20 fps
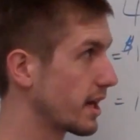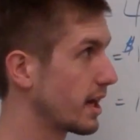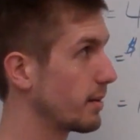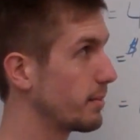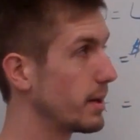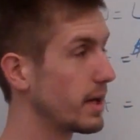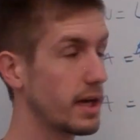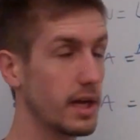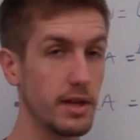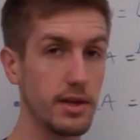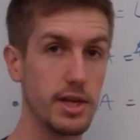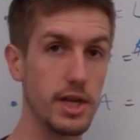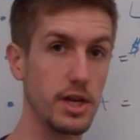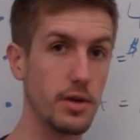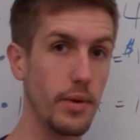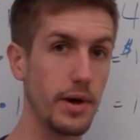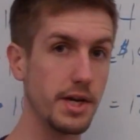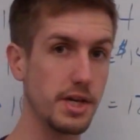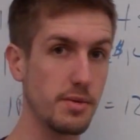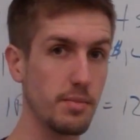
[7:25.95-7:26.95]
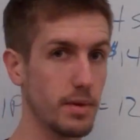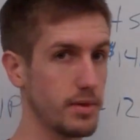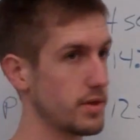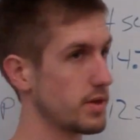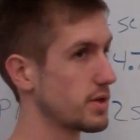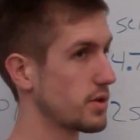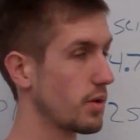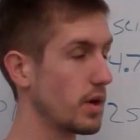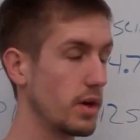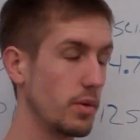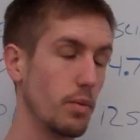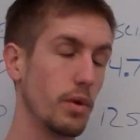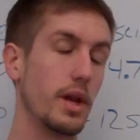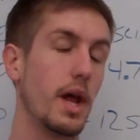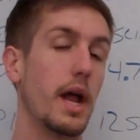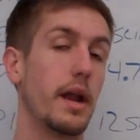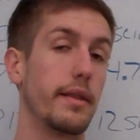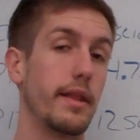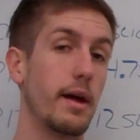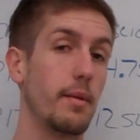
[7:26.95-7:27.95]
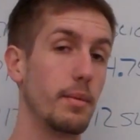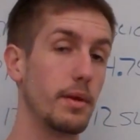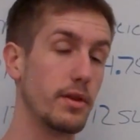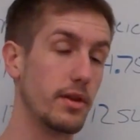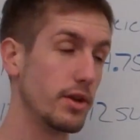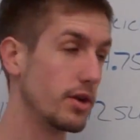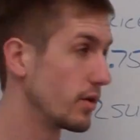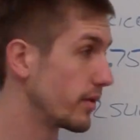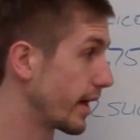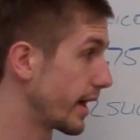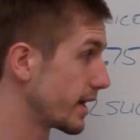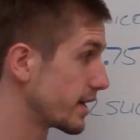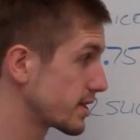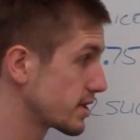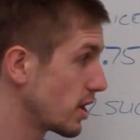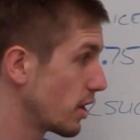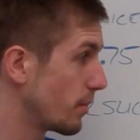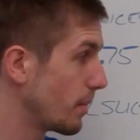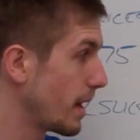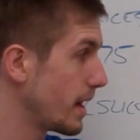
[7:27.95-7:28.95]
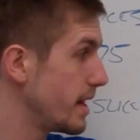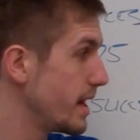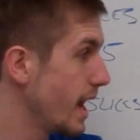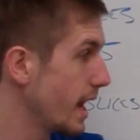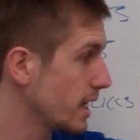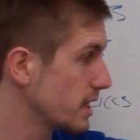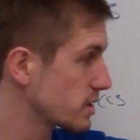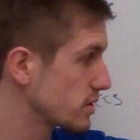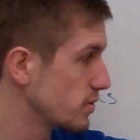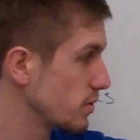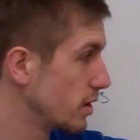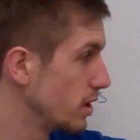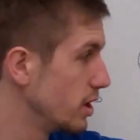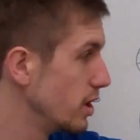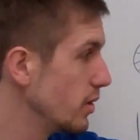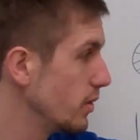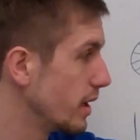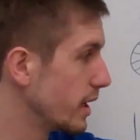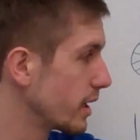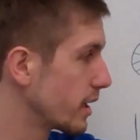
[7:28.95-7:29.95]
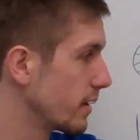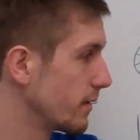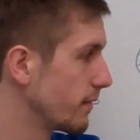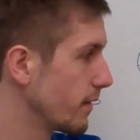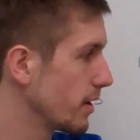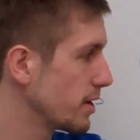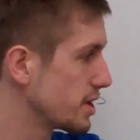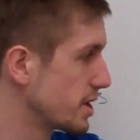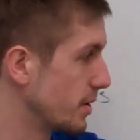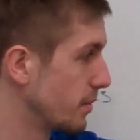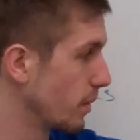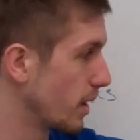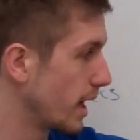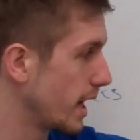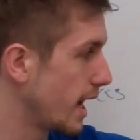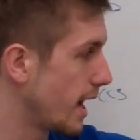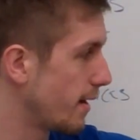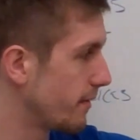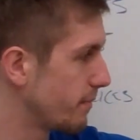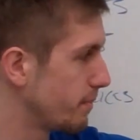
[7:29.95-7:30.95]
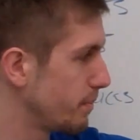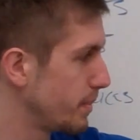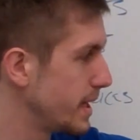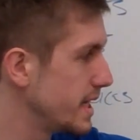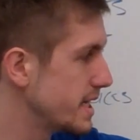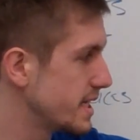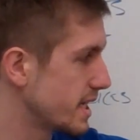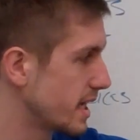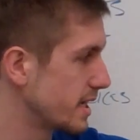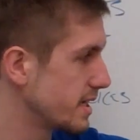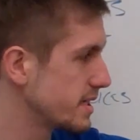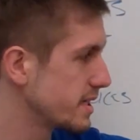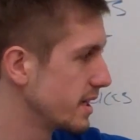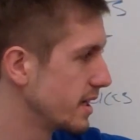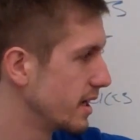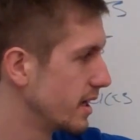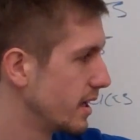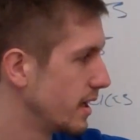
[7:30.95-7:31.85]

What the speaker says: going to be a continuation, but the screen will not allow me to do that. So my next unit conversion, where I have pizzas,